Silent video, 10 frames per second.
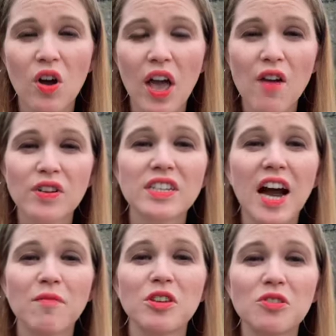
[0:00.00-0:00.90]
Every
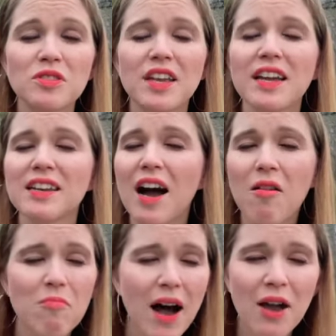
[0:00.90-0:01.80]
time that you say, not
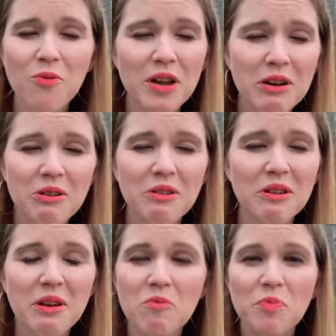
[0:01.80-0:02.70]
my will,
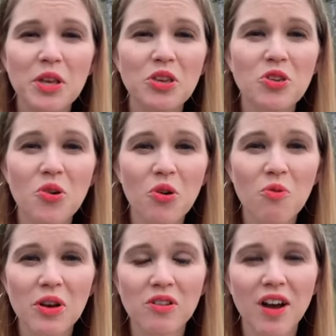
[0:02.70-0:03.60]
but your
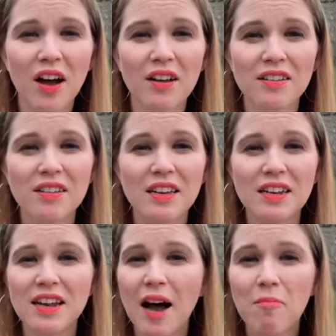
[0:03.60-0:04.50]
will, God.
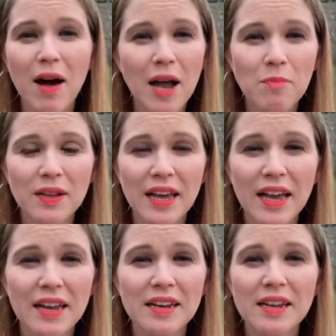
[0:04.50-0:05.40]
Not my
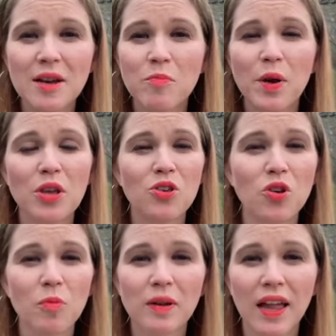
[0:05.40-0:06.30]
plan, but
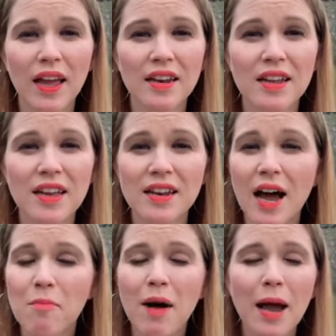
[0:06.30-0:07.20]
your plan.
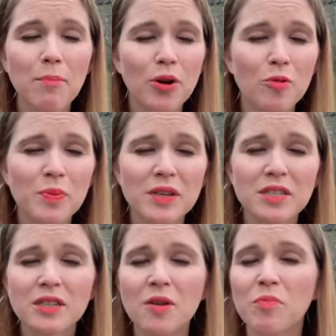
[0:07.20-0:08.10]
Not my
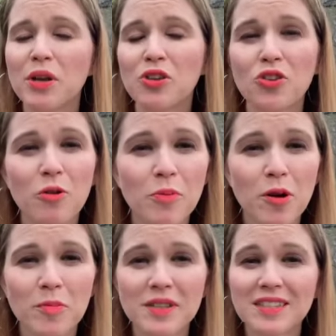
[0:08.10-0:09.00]
purpose, but your
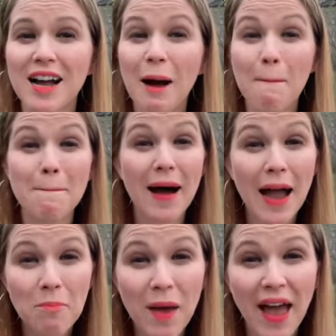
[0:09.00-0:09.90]
purpose. Not
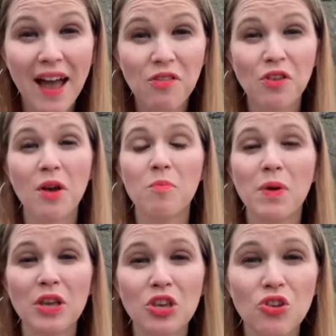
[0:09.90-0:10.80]
my path,
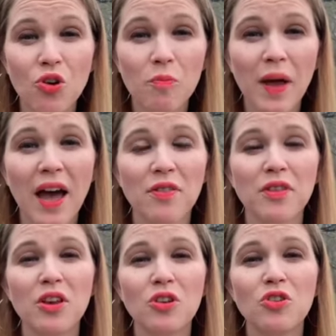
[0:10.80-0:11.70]
but your path.
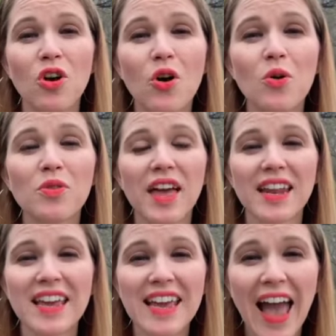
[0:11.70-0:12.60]
Know that
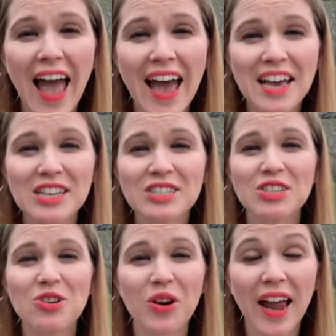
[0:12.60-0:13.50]
he has
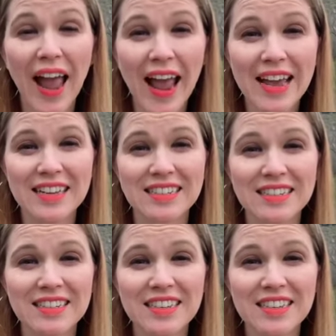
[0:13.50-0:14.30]
your hand.